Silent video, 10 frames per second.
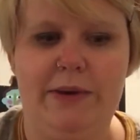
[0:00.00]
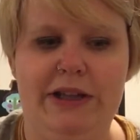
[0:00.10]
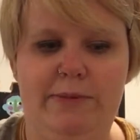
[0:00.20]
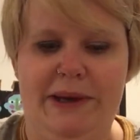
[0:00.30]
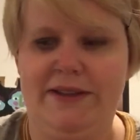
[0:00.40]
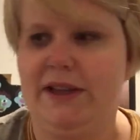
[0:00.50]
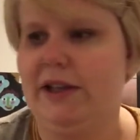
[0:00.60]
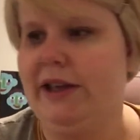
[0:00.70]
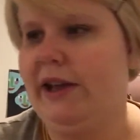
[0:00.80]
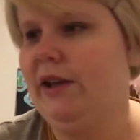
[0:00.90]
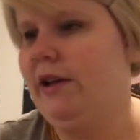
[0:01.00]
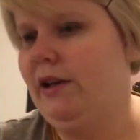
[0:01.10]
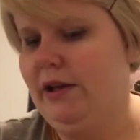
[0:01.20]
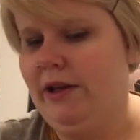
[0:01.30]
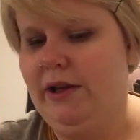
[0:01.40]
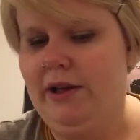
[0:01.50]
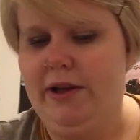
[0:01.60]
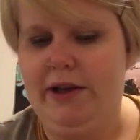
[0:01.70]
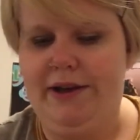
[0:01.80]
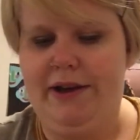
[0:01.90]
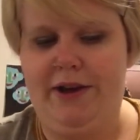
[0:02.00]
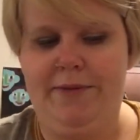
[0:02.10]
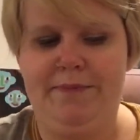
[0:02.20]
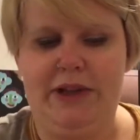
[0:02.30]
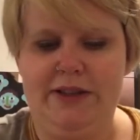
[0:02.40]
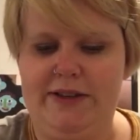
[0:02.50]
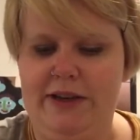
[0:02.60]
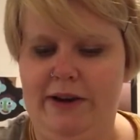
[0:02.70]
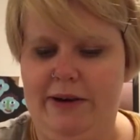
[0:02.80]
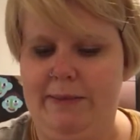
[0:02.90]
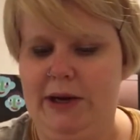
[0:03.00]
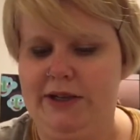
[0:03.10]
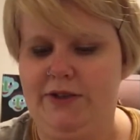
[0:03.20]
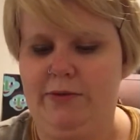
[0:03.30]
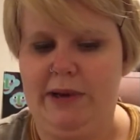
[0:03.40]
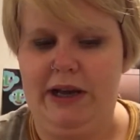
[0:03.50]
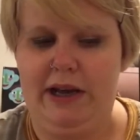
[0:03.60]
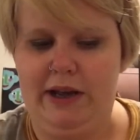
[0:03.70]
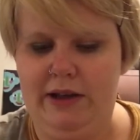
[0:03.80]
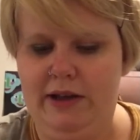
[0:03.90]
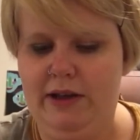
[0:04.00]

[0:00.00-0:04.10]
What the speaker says: with, basically. And so now I'm on to my